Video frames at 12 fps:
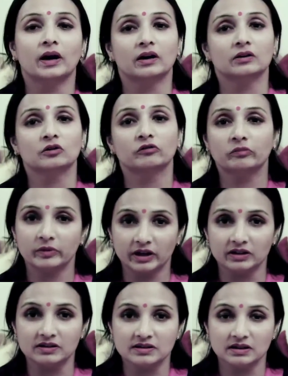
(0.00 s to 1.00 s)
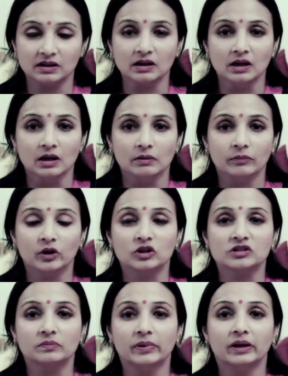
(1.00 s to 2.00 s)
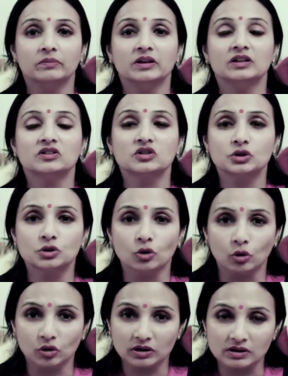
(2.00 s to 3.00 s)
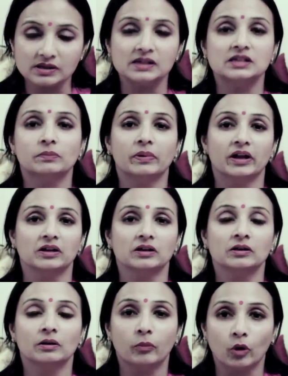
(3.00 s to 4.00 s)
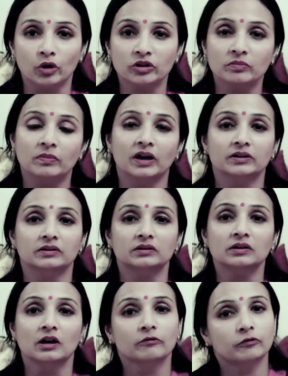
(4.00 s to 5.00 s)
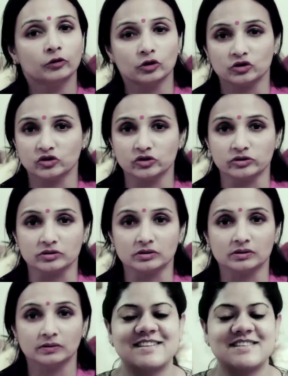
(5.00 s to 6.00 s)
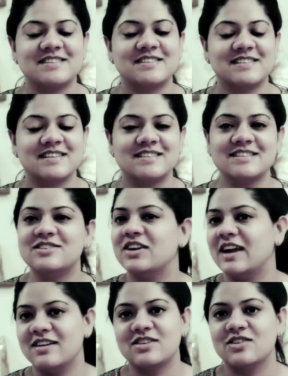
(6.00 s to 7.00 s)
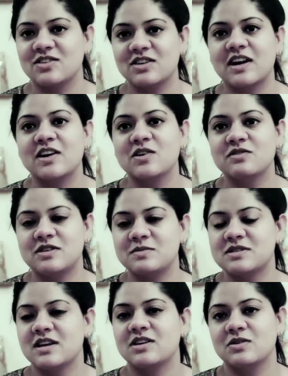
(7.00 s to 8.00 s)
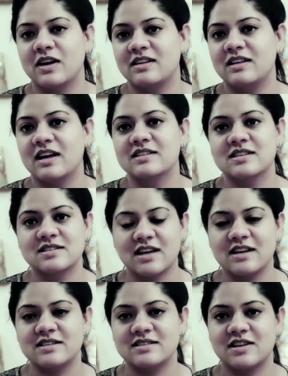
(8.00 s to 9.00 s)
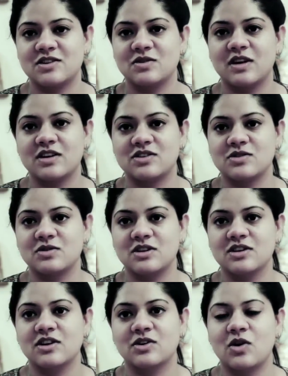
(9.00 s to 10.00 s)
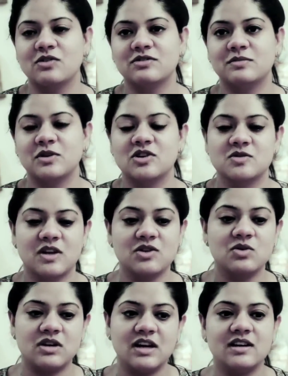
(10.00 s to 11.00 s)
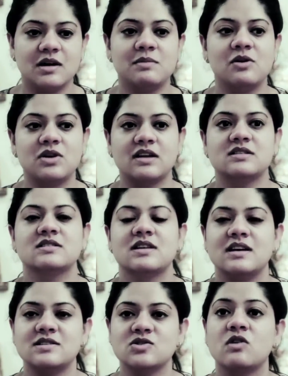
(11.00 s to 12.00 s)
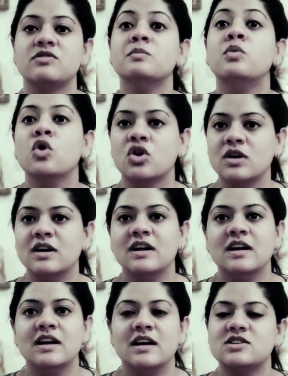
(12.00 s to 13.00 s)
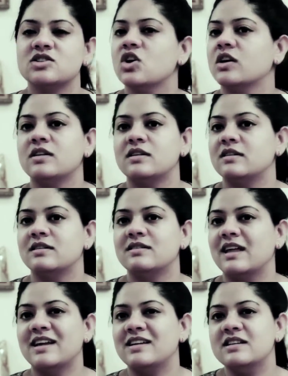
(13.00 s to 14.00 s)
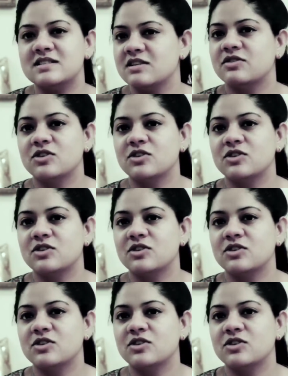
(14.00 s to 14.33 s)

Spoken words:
part of pregnancy, because the baby is totally dependent upon the mother for oxygen. It's great, the kind of tips that you get, the exercises that you get to hear of. Because when you read about exercises off a book, it's not that easy